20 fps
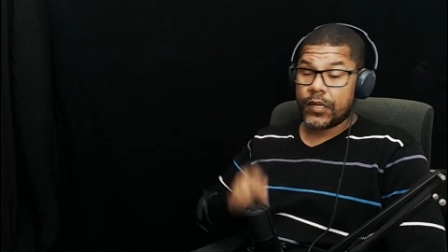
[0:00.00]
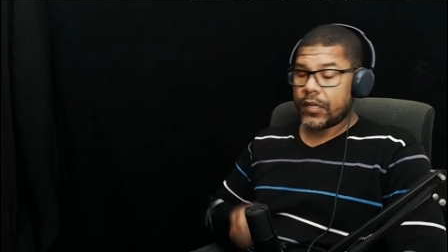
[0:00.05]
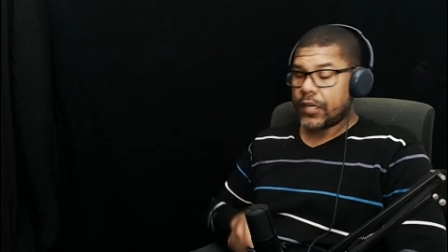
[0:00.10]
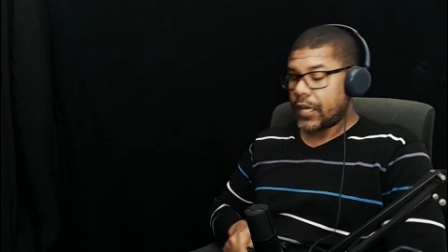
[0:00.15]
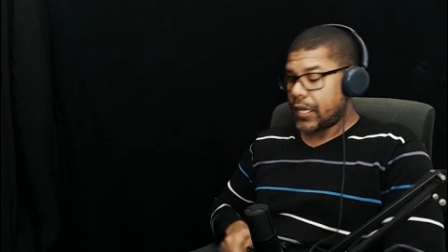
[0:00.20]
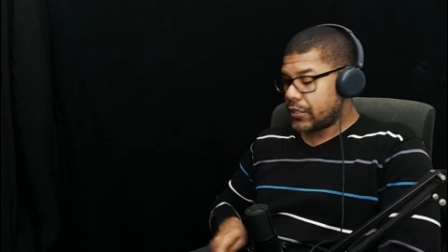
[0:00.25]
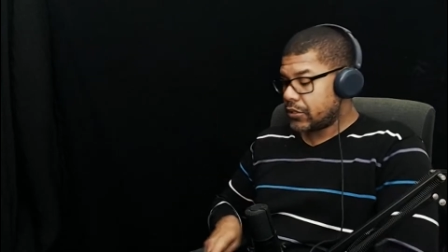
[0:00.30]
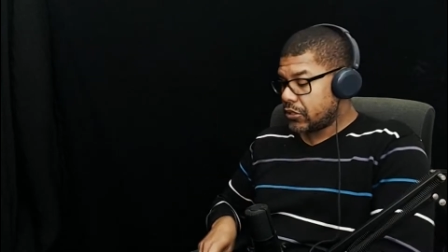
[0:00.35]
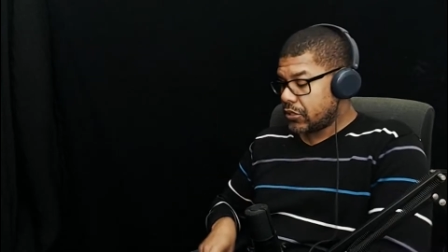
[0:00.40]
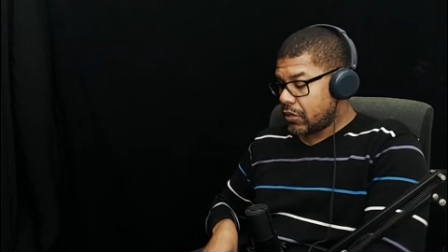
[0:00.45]

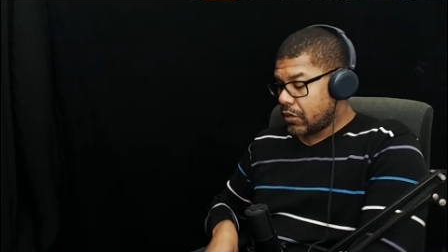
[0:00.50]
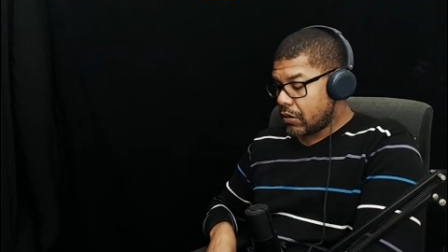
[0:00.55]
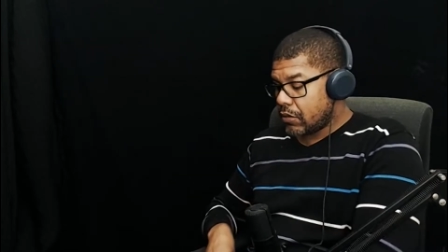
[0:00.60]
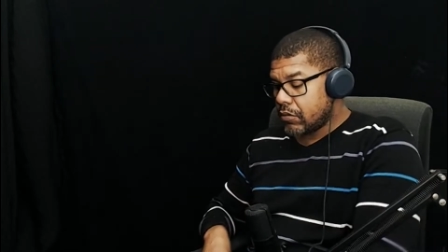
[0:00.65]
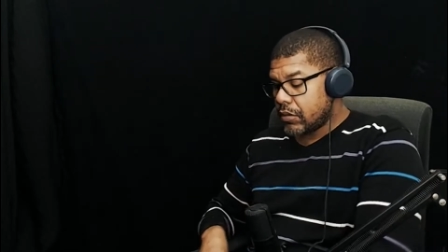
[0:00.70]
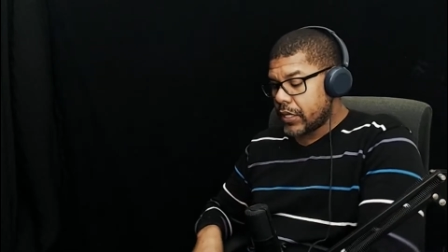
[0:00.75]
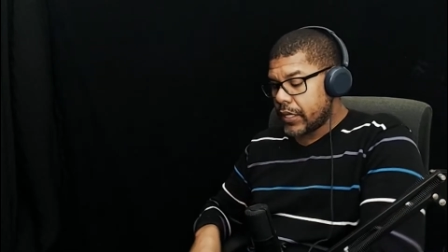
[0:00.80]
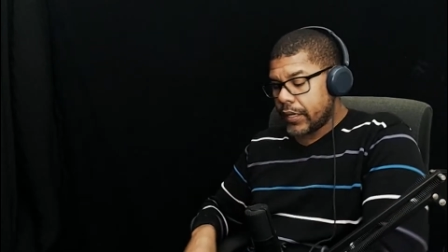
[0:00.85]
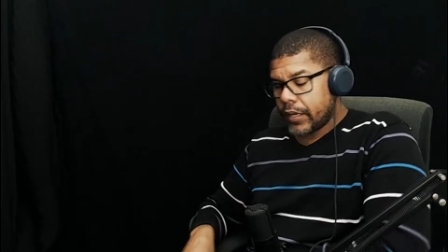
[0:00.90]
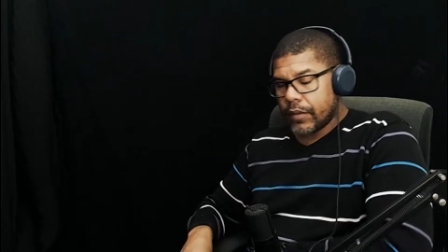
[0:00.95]
And
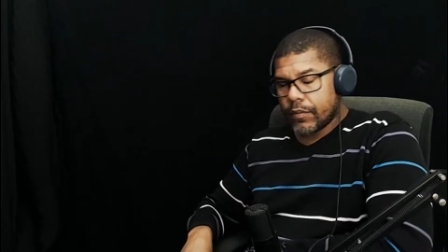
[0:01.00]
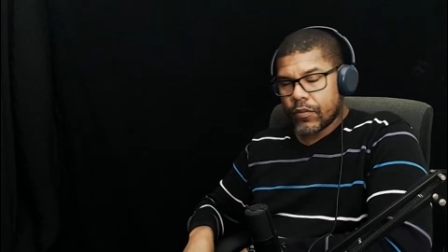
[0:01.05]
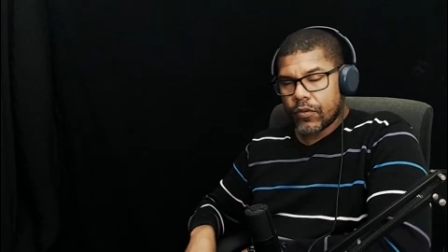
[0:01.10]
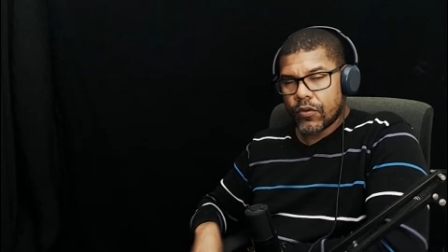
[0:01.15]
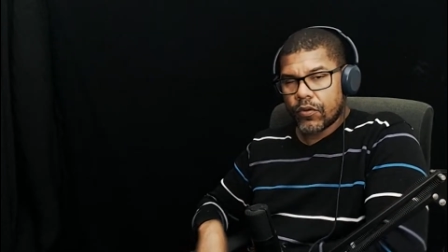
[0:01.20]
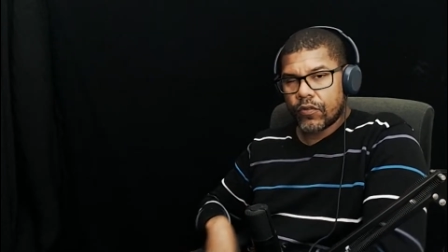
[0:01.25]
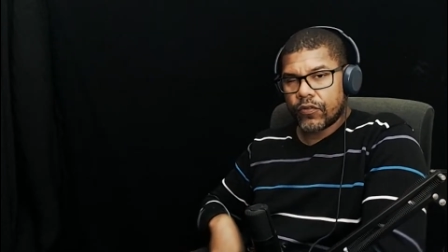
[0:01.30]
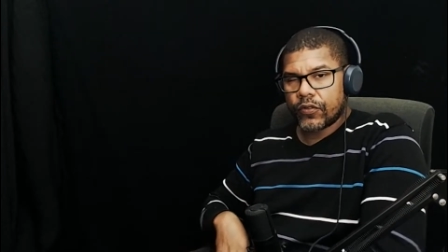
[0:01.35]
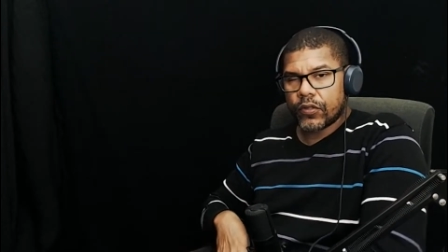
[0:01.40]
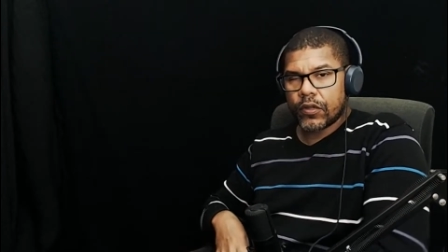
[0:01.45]
slowly
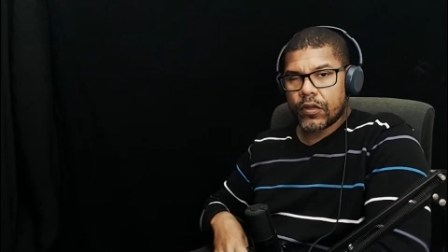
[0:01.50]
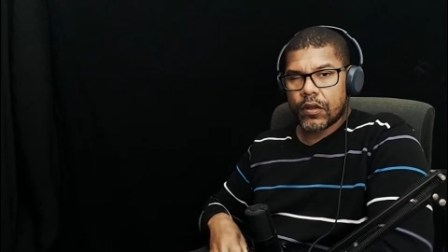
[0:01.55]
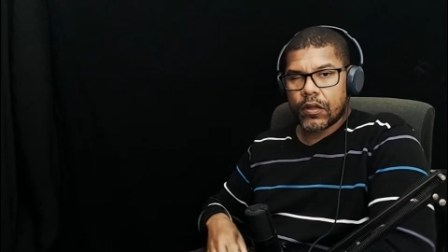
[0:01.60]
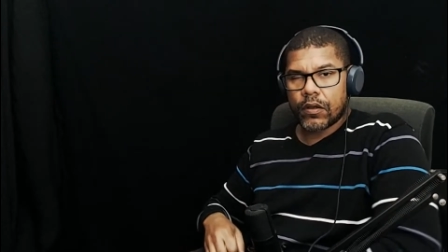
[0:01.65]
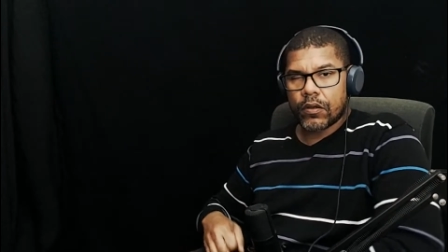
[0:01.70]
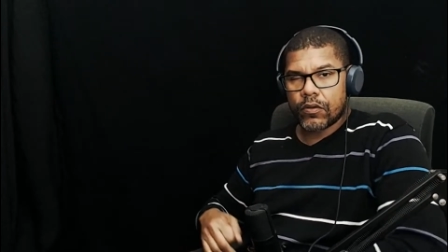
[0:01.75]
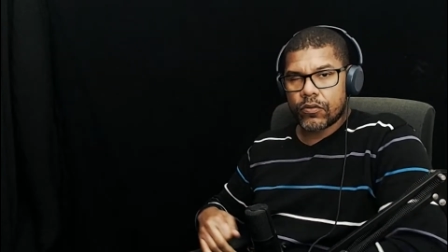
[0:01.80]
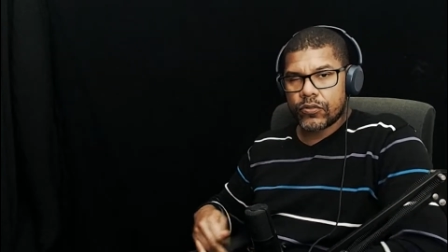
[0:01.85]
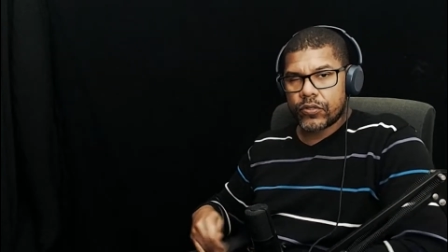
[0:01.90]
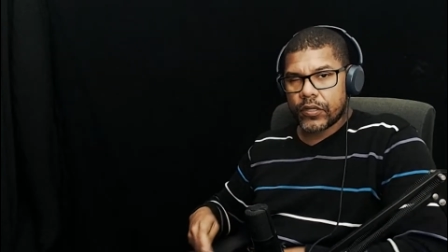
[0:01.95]
removed the
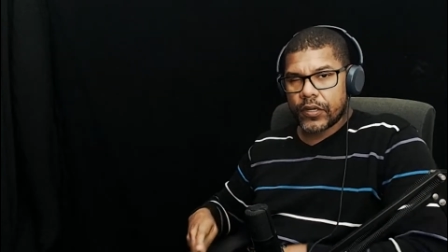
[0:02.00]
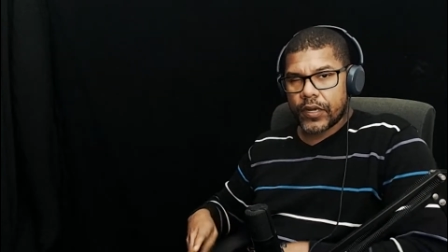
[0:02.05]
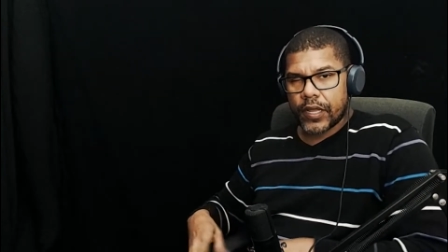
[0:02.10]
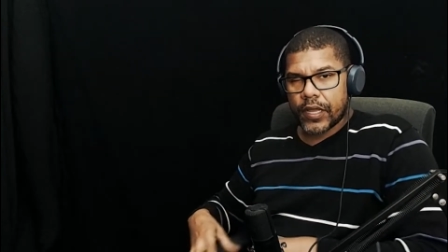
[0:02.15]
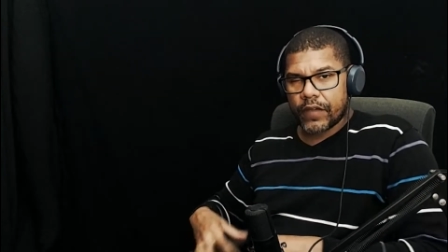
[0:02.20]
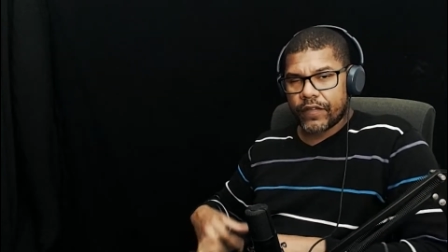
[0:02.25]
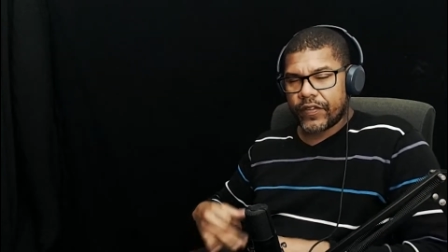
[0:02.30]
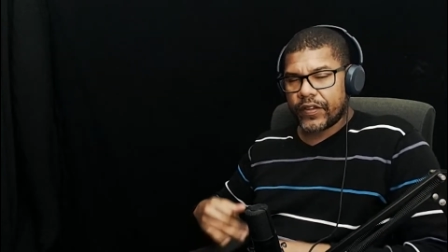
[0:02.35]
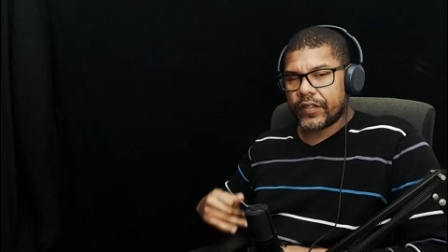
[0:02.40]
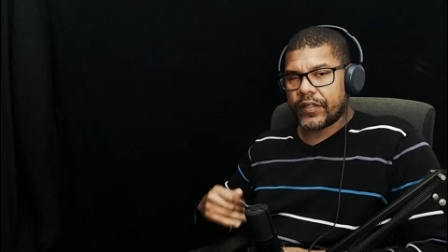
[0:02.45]
clothes and
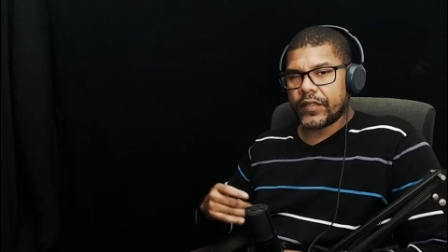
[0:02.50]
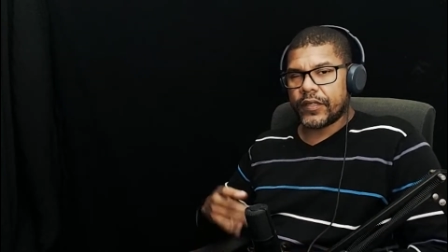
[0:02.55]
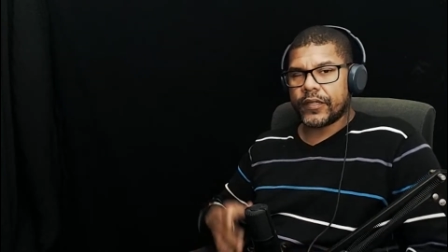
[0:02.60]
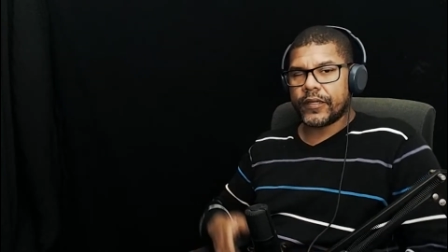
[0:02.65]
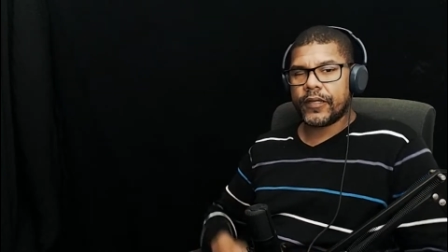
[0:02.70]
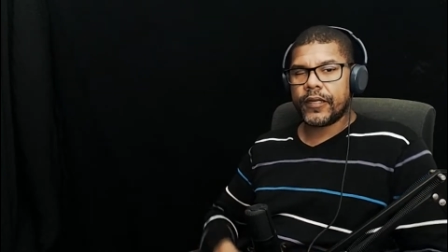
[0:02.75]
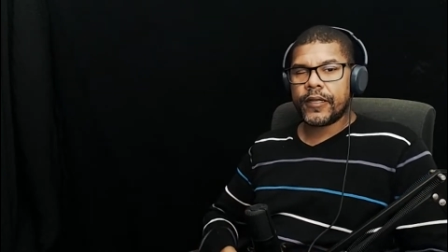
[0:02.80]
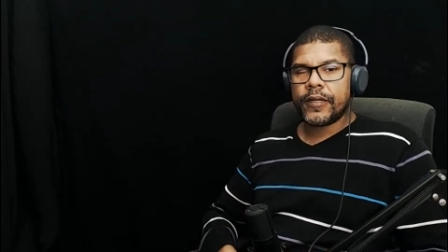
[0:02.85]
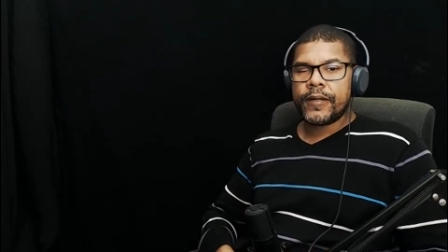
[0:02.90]
everything.